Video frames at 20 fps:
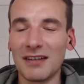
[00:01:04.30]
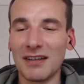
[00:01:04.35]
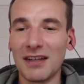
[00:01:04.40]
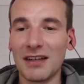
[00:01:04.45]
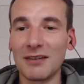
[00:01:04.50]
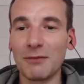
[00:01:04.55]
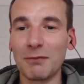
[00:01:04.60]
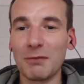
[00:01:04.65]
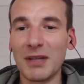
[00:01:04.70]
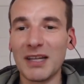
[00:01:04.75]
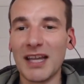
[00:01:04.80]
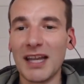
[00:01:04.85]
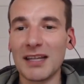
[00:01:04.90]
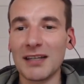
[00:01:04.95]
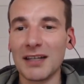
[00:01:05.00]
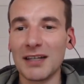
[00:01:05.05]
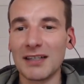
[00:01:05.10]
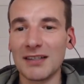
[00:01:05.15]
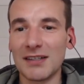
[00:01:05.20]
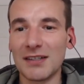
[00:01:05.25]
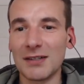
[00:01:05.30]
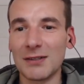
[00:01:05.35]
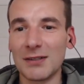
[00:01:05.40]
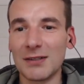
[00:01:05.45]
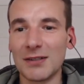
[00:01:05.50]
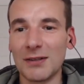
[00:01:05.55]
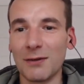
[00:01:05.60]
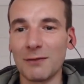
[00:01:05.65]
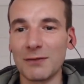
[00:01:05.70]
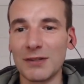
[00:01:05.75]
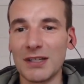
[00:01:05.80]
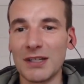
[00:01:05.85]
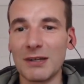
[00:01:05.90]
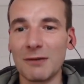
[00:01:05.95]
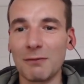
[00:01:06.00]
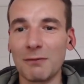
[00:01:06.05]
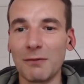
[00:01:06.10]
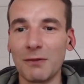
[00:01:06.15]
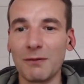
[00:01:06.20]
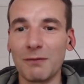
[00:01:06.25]
kind of big headlines is
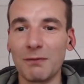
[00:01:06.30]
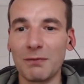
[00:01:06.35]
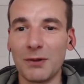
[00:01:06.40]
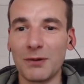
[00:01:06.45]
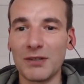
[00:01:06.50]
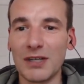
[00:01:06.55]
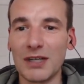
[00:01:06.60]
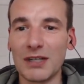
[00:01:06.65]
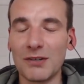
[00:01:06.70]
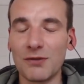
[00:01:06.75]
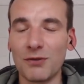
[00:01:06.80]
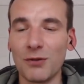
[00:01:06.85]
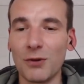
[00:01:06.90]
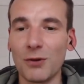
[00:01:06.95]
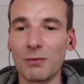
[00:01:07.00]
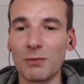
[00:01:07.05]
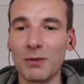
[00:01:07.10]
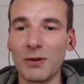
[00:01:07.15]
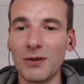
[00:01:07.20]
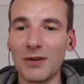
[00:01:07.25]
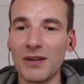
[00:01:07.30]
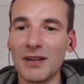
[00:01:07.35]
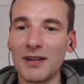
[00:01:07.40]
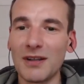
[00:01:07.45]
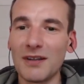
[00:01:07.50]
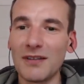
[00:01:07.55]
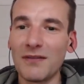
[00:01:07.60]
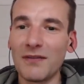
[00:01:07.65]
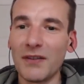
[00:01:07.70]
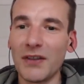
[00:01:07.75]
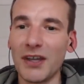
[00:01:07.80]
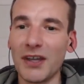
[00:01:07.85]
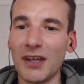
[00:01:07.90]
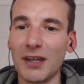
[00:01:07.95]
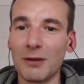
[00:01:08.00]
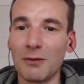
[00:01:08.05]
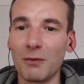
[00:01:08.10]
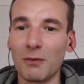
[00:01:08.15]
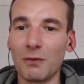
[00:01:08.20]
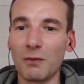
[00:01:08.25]
obviously with Project Strobe,
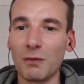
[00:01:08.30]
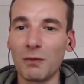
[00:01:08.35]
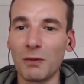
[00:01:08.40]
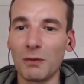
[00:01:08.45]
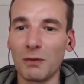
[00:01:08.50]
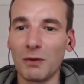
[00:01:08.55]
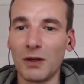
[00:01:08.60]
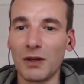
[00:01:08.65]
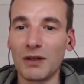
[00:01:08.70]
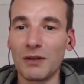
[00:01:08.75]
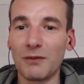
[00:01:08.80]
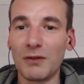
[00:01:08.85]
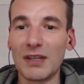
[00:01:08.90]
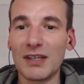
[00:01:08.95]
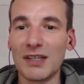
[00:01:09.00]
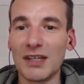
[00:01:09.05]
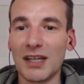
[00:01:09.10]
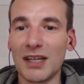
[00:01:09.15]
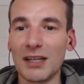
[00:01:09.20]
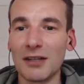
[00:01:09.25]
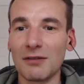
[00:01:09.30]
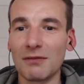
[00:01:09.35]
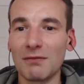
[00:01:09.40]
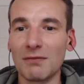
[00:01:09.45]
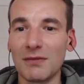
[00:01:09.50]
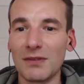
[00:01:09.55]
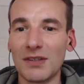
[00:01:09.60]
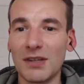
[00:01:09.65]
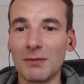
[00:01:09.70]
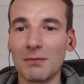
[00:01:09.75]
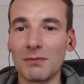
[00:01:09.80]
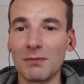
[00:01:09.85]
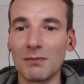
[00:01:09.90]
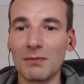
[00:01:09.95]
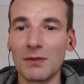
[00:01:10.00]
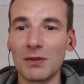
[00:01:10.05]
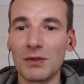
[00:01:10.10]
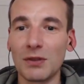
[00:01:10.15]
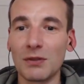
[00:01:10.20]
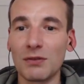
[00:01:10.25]
uh, we're kind of phasing in some
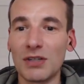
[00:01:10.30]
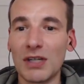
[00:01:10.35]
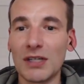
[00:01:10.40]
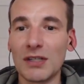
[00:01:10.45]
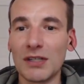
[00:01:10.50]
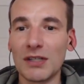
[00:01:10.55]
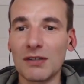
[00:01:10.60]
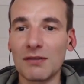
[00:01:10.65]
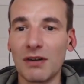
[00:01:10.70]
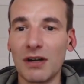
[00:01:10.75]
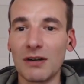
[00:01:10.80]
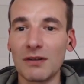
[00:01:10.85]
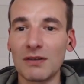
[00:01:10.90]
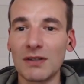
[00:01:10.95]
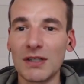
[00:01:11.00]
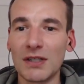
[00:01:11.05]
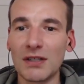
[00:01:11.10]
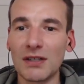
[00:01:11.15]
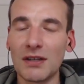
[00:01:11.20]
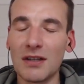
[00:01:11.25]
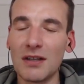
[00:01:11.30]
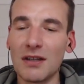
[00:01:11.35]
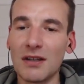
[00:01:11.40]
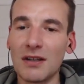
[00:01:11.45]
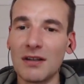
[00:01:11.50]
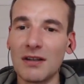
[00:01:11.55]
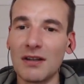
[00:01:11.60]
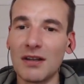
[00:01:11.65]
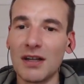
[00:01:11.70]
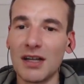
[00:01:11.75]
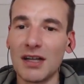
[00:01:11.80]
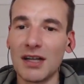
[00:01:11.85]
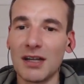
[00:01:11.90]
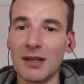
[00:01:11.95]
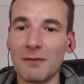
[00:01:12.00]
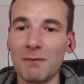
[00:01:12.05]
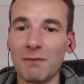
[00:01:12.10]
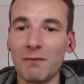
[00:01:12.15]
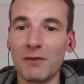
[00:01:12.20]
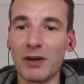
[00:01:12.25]
new changes around
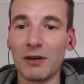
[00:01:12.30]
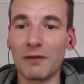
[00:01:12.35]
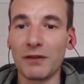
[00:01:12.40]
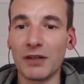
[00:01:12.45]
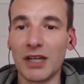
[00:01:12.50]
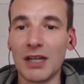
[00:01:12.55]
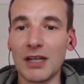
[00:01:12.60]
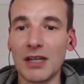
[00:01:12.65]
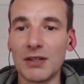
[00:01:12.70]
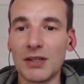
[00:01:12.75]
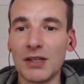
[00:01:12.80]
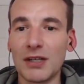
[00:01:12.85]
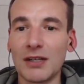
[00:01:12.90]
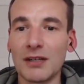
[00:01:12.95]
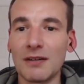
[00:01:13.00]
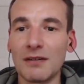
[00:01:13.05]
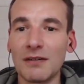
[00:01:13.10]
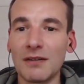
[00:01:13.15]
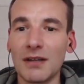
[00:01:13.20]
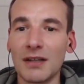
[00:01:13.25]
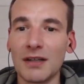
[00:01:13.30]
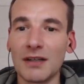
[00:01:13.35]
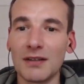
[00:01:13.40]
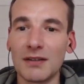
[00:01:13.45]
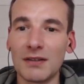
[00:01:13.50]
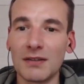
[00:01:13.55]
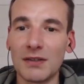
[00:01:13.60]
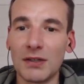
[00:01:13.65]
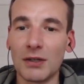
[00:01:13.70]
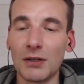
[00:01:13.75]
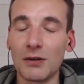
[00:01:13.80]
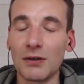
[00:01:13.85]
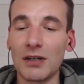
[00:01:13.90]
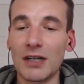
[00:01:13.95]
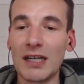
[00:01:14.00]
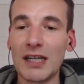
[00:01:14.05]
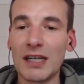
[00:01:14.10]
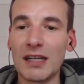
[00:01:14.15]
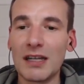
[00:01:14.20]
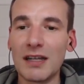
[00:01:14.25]
um, verification and
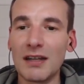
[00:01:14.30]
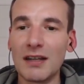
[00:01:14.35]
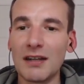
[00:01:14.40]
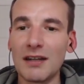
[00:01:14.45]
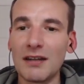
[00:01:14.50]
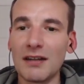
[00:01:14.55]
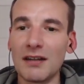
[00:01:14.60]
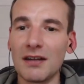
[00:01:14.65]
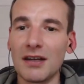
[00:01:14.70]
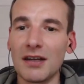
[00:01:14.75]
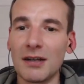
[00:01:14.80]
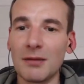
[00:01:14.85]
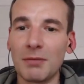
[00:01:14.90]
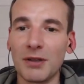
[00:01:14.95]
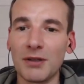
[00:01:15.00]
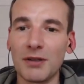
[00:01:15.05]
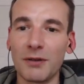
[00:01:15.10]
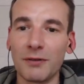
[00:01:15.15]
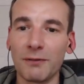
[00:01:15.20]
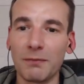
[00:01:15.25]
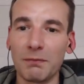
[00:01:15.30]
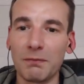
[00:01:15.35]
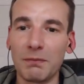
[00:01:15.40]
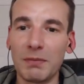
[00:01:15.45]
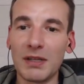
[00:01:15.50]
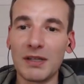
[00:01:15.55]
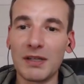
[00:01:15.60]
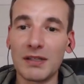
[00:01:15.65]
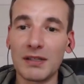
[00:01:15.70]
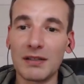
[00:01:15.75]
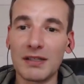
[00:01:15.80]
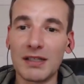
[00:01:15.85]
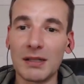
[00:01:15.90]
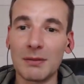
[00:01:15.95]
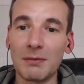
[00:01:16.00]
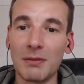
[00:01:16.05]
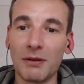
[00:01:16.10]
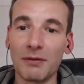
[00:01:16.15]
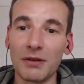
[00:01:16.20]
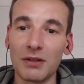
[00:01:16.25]
security, uh, but there have been
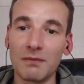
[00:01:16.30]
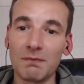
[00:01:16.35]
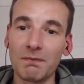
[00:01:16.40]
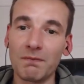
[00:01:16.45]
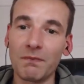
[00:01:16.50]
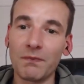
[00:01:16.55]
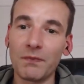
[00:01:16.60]
some other